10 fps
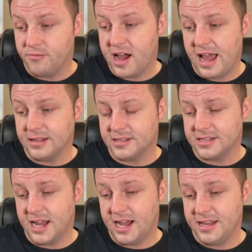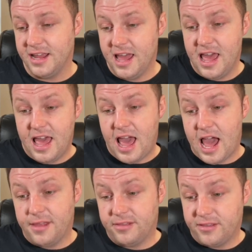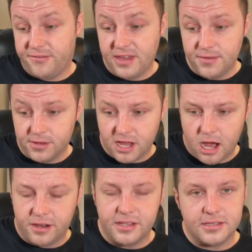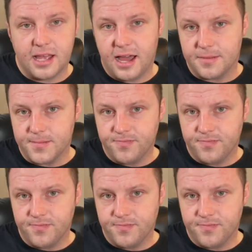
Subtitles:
right hand side. And the Feeble card is like,